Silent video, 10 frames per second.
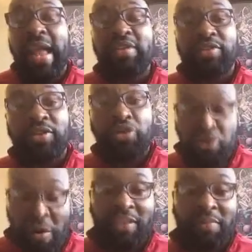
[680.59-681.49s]
And so
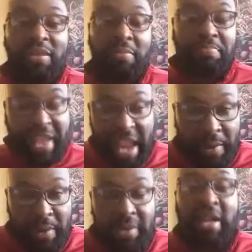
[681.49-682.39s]
you have to be the
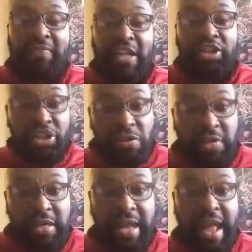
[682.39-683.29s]
parent that you
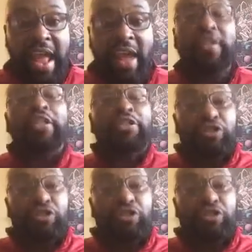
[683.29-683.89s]
didn't have,